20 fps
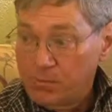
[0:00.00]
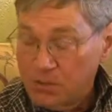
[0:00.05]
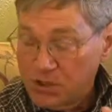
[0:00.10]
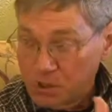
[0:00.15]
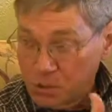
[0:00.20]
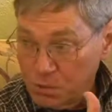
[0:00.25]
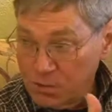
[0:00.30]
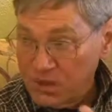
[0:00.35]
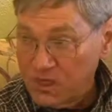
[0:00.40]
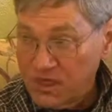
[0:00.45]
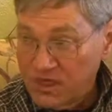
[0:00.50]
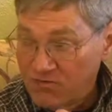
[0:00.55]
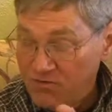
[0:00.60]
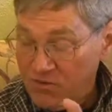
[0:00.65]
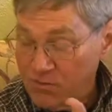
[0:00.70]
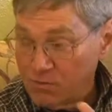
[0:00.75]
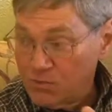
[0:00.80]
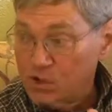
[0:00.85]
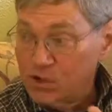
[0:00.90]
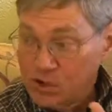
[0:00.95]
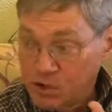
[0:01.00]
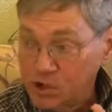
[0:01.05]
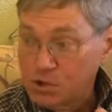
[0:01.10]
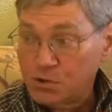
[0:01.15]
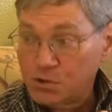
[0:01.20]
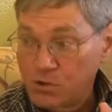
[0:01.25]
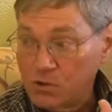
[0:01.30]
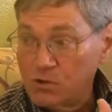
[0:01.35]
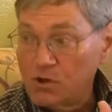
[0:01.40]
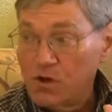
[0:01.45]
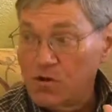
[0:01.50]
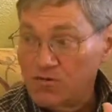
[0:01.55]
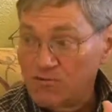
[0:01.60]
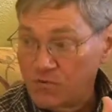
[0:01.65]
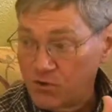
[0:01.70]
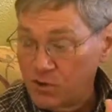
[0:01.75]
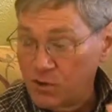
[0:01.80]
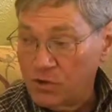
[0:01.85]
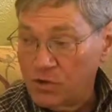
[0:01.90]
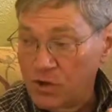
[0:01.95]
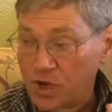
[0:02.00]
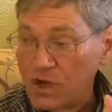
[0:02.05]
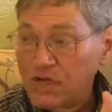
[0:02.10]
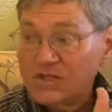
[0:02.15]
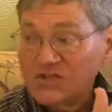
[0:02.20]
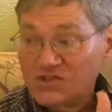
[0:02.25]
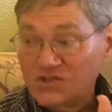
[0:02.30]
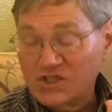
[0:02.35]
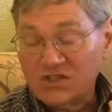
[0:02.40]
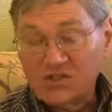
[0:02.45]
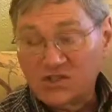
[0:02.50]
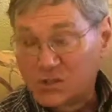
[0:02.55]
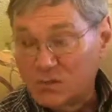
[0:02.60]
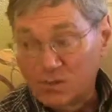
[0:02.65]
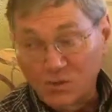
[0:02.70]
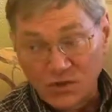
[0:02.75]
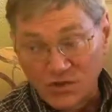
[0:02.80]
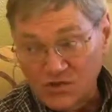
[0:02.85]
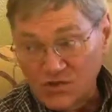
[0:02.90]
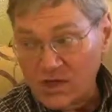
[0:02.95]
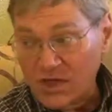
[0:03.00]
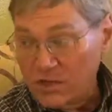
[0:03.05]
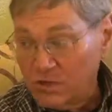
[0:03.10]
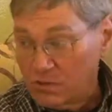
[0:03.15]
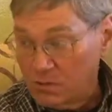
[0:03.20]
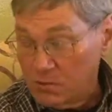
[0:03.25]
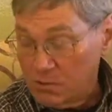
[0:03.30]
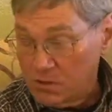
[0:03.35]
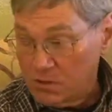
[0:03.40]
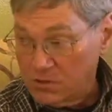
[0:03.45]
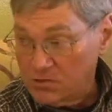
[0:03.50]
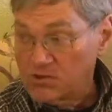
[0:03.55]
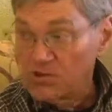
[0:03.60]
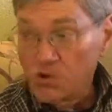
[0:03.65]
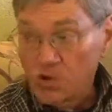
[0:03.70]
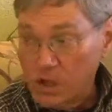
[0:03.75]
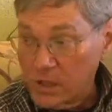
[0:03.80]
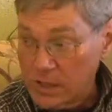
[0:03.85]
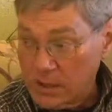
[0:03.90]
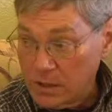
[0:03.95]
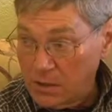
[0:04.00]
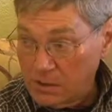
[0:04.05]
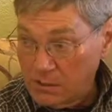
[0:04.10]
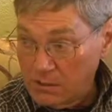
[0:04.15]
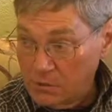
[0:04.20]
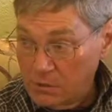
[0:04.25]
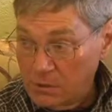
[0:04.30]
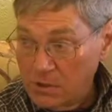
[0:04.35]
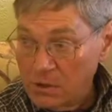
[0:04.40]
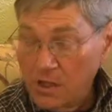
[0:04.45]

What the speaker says: which would give him control over 60% of the world's oil.